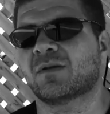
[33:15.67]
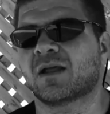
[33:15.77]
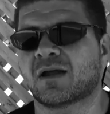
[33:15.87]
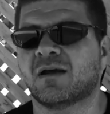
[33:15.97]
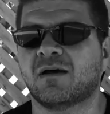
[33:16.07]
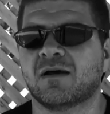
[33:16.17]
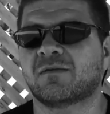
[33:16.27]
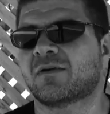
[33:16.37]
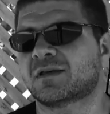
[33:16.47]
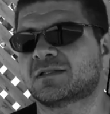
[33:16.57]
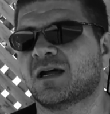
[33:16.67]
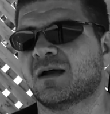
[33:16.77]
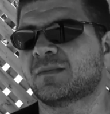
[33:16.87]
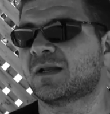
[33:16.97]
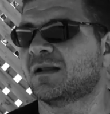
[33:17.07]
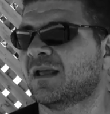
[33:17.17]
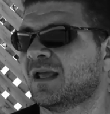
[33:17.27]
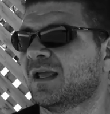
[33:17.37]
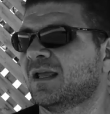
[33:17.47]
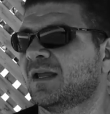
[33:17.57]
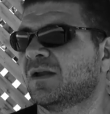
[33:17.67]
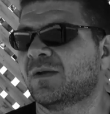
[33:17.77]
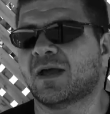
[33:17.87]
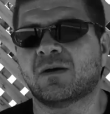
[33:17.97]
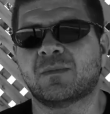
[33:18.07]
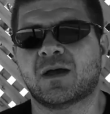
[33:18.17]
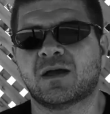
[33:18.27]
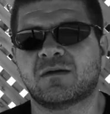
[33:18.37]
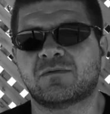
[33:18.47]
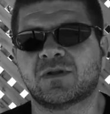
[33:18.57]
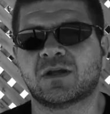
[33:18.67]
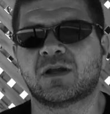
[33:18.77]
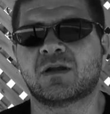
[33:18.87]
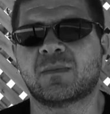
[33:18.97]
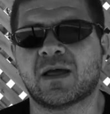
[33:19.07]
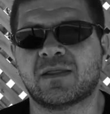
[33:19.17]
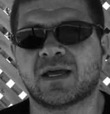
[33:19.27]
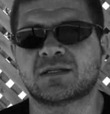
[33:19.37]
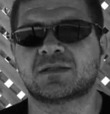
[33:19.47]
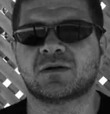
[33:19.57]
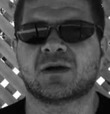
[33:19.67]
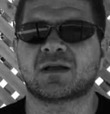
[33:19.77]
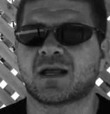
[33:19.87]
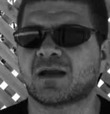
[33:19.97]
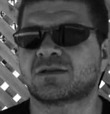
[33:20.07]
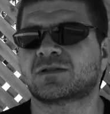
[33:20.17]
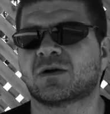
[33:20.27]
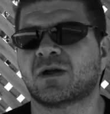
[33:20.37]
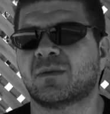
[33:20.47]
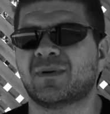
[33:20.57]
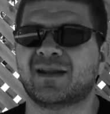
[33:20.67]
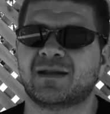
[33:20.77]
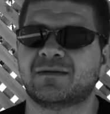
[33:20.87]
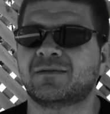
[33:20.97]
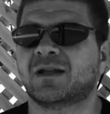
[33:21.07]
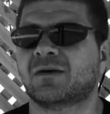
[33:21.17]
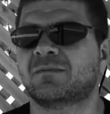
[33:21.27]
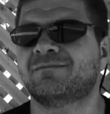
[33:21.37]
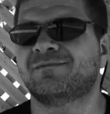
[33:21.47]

You know, like, oh, I stopped, and, you know, now I'm not feeling good about that, so I got to start up, and then, you know,